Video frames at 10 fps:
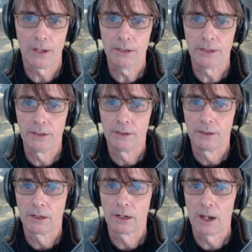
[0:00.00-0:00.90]
any
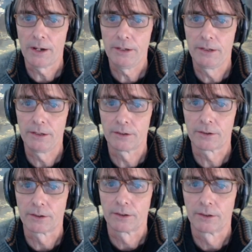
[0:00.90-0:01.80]
line
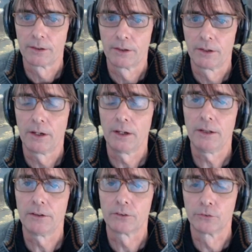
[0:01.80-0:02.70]
here
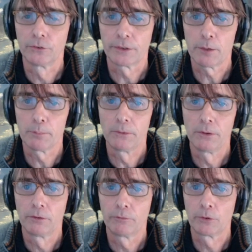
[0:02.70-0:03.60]
in the truth
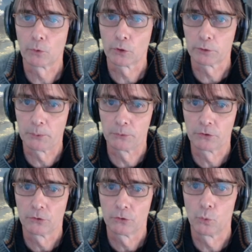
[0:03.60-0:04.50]
table will
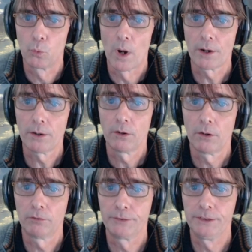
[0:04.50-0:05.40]
correspond to one
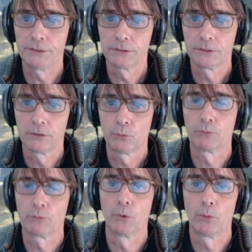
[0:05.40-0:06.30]
of these
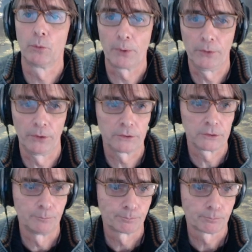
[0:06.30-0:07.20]
what we call
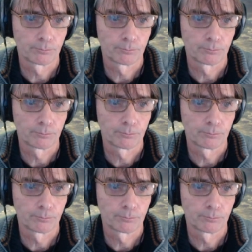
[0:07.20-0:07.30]
products.